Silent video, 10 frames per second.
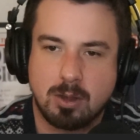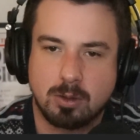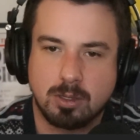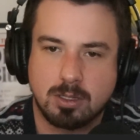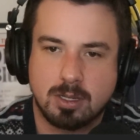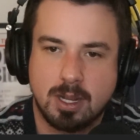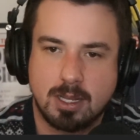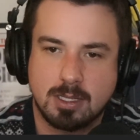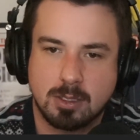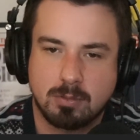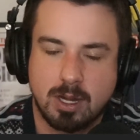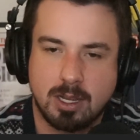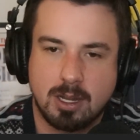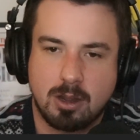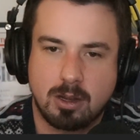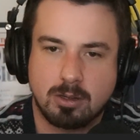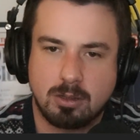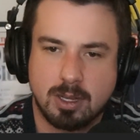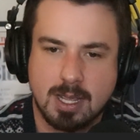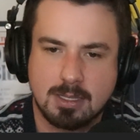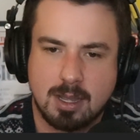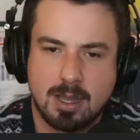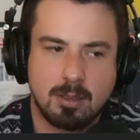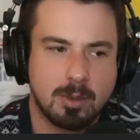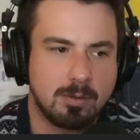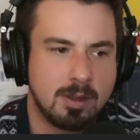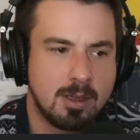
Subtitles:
earlier today because I was writing an article in SI about